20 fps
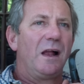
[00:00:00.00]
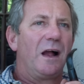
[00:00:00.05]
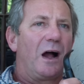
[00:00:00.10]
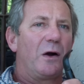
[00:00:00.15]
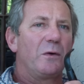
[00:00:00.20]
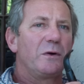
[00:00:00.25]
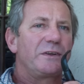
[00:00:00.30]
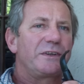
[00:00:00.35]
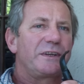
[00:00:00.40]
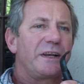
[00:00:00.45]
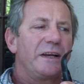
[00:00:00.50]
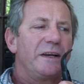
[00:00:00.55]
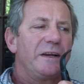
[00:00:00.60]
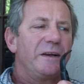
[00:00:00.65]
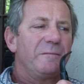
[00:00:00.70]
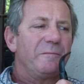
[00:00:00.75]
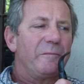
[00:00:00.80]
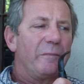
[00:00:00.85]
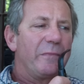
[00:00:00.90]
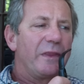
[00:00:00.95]
I would
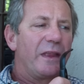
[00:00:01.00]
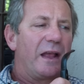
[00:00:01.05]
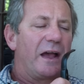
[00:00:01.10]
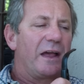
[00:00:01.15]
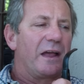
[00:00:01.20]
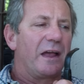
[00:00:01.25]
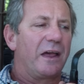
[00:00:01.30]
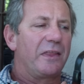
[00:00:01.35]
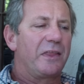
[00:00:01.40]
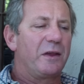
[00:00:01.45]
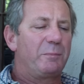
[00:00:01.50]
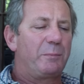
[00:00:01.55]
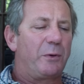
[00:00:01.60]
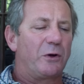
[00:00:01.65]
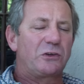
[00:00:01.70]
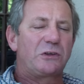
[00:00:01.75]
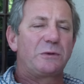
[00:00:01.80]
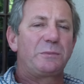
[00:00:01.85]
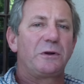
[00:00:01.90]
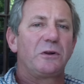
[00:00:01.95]
say other
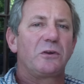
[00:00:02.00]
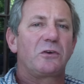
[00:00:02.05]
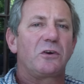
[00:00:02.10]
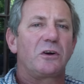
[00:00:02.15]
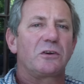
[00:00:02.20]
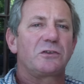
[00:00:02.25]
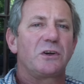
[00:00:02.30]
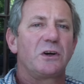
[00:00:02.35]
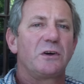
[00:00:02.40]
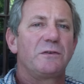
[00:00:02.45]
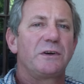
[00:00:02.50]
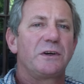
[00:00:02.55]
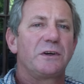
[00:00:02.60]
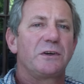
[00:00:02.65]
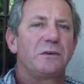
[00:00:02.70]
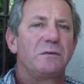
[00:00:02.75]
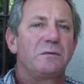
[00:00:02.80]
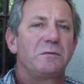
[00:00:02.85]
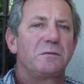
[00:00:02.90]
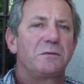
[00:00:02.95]
possible crossover
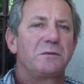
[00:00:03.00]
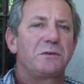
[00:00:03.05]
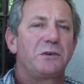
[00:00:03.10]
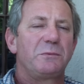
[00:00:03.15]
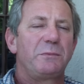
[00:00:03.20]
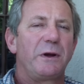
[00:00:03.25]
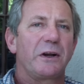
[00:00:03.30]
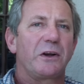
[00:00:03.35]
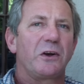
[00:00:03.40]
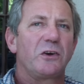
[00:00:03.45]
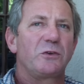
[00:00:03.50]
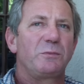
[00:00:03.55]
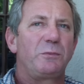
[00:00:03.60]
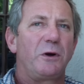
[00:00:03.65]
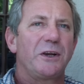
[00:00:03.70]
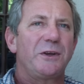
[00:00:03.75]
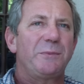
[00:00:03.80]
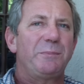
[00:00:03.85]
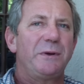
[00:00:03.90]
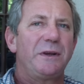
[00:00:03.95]
tobaccos
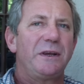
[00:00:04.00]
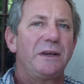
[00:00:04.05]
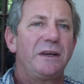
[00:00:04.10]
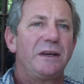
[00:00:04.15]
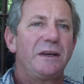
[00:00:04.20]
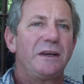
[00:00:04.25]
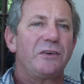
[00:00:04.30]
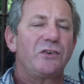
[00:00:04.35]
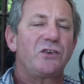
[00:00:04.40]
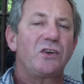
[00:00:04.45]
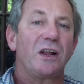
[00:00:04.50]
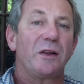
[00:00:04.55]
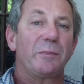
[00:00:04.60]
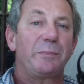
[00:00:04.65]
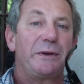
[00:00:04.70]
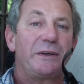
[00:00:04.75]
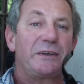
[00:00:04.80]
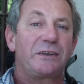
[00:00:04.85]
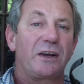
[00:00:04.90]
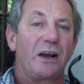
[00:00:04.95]
might be
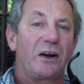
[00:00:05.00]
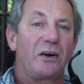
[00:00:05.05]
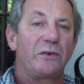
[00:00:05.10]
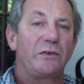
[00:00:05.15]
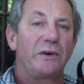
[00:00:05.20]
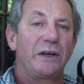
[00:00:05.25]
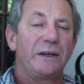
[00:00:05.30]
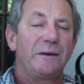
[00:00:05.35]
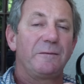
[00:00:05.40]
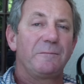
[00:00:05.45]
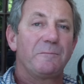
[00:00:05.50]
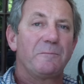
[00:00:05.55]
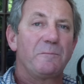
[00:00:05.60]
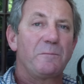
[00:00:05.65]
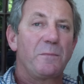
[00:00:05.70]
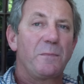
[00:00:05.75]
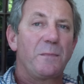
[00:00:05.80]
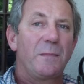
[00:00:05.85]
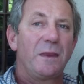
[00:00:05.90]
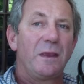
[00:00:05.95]
GLP's Caravan,
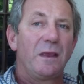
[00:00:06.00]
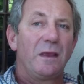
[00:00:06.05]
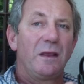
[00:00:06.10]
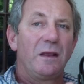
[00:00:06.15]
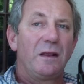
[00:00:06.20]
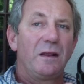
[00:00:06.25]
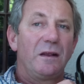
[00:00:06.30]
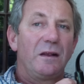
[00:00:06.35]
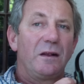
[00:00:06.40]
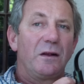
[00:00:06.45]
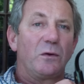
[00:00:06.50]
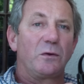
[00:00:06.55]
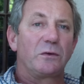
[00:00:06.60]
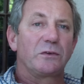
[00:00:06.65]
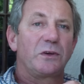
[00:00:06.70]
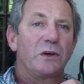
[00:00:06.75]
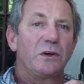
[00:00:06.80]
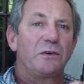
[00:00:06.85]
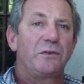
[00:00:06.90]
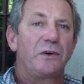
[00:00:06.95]

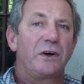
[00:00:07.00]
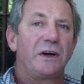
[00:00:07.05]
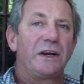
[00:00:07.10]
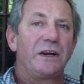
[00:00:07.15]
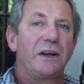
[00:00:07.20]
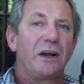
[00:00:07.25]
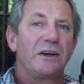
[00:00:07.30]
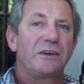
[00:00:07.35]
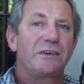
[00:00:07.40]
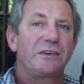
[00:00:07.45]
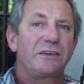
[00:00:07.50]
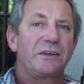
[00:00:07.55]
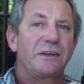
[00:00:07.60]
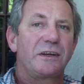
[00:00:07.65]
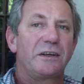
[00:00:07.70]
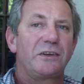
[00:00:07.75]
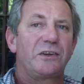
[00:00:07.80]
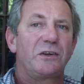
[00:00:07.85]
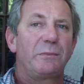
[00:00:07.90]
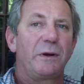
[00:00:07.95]
also a very nice
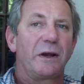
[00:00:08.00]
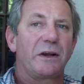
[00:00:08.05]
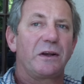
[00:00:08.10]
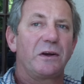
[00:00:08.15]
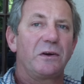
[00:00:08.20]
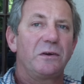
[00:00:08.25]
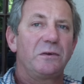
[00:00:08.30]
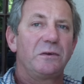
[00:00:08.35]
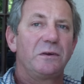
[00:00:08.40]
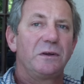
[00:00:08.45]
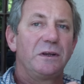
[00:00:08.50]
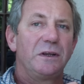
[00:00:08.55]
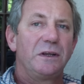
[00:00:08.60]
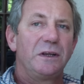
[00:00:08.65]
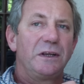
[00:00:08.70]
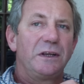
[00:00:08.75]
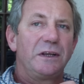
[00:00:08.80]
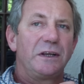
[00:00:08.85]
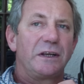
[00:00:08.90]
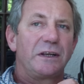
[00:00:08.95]
tobacco.
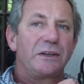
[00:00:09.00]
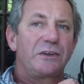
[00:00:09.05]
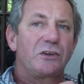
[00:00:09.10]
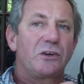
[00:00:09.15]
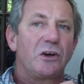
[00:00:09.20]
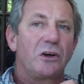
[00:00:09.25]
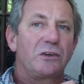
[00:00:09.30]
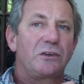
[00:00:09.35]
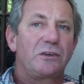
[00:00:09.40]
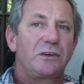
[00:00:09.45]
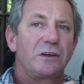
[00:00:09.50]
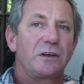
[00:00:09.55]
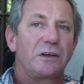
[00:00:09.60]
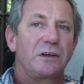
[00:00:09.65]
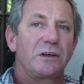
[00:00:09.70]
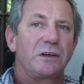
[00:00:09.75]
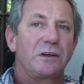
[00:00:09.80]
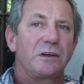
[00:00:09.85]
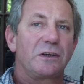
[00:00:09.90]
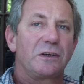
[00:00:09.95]
It's got
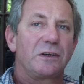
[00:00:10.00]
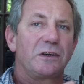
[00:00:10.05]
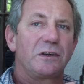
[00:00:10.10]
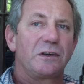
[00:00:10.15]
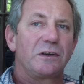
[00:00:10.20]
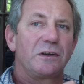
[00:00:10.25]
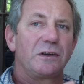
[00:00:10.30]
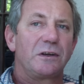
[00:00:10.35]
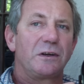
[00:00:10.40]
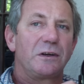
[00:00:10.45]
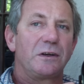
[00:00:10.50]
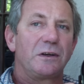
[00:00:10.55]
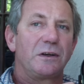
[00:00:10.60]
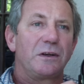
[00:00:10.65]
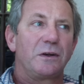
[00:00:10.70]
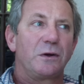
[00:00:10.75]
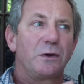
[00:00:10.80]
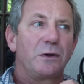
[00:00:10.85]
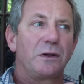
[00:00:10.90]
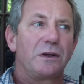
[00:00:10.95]
a
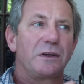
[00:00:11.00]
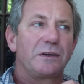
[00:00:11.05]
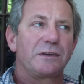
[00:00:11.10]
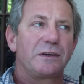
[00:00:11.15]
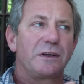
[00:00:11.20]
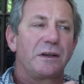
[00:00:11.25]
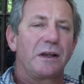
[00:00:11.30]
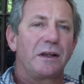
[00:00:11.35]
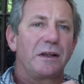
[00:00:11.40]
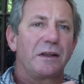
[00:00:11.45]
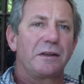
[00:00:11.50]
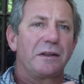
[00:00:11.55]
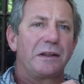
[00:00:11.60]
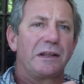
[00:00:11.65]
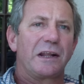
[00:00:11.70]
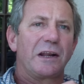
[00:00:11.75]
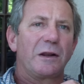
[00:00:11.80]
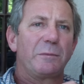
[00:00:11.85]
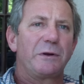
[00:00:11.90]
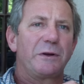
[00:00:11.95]

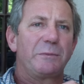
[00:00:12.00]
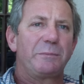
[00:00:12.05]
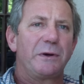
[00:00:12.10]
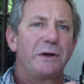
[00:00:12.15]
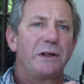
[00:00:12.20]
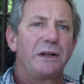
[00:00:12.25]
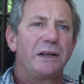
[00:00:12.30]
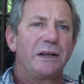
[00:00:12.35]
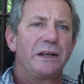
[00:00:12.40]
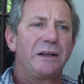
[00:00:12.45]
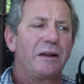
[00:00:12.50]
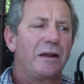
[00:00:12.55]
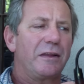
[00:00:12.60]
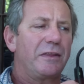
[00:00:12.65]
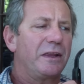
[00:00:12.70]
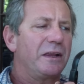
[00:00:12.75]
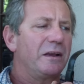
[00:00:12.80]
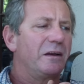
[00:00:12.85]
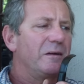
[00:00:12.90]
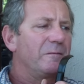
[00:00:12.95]
little bit burly in, I
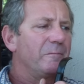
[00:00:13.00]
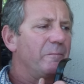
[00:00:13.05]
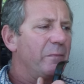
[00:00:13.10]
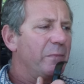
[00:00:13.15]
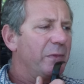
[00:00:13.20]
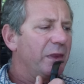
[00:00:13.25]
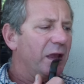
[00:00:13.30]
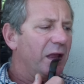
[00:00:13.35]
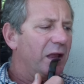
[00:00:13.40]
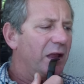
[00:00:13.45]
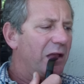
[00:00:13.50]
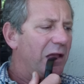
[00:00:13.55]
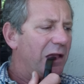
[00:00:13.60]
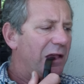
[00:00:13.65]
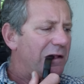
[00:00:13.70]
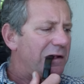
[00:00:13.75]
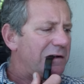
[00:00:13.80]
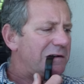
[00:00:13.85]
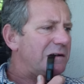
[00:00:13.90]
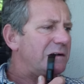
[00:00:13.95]
think.
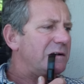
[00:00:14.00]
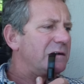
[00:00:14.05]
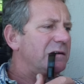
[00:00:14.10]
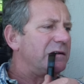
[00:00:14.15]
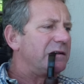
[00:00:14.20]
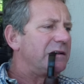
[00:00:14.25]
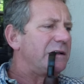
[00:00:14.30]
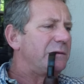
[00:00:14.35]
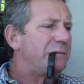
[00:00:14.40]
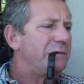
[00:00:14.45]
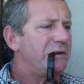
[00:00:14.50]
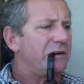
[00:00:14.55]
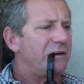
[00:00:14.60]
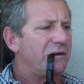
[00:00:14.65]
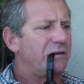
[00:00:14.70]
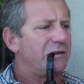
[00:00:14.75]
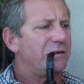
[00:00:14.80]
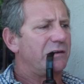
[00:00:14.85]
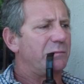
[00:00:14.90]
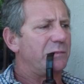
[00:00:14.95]
Let me
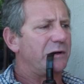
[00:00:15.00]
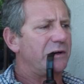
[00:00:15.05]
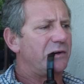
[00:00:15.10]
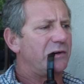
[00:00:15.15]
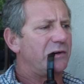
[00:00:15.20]
just make